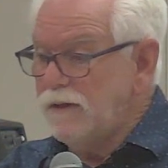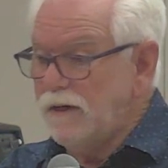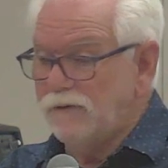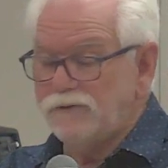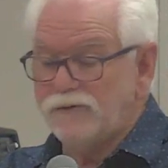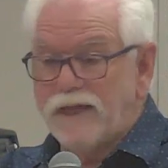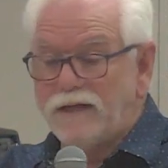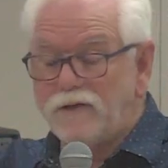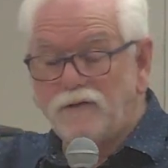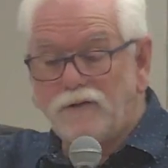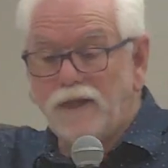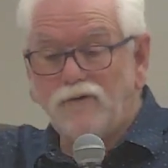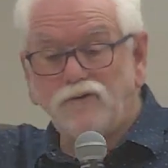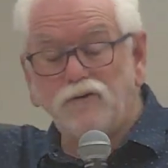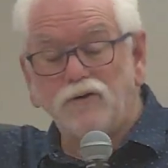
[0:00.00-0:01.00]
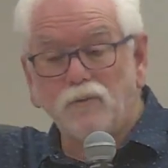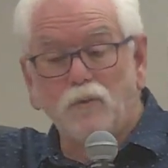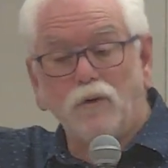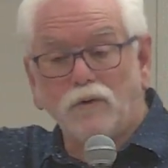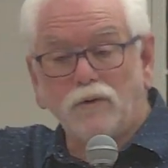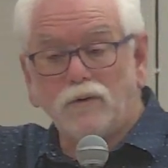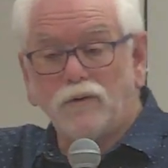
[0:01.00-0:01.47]
a sanitation
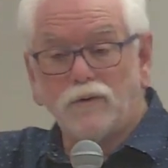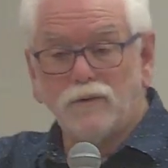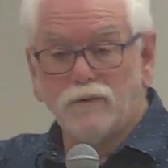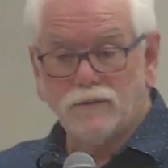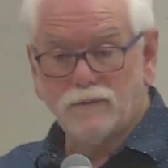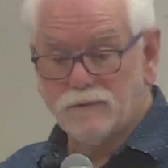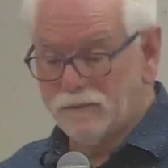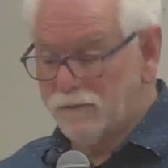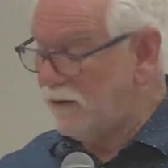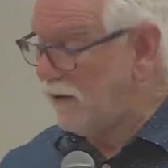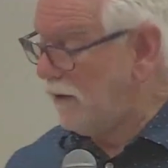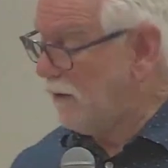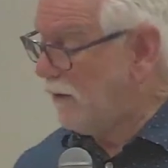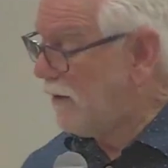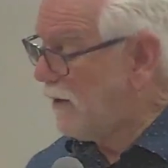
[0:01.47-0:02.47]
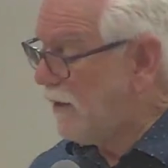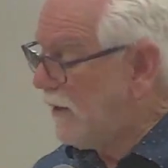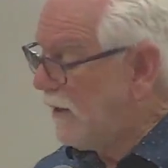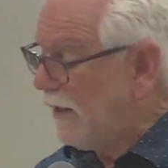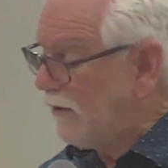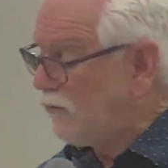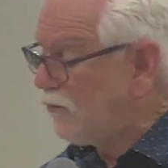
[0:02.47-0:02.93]
worker.
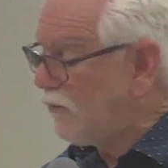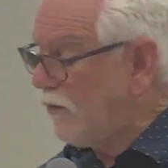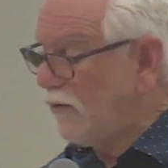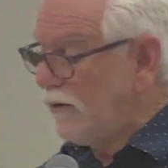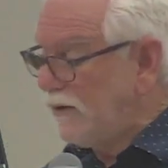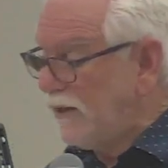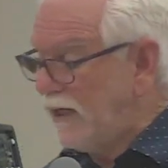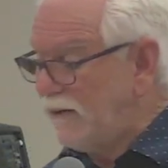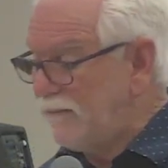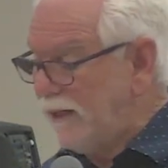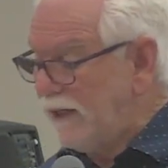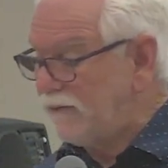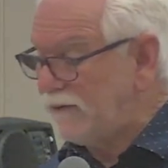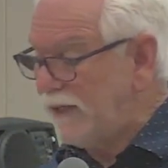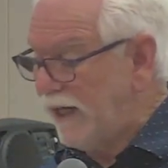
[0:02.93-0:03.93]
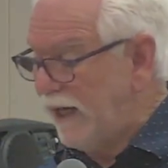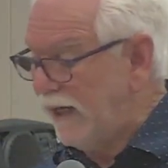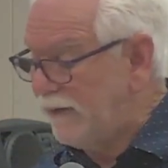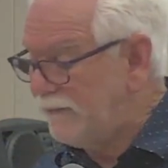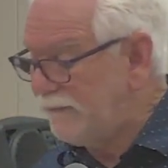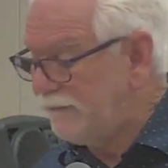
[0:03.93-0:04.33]
It's really not about that.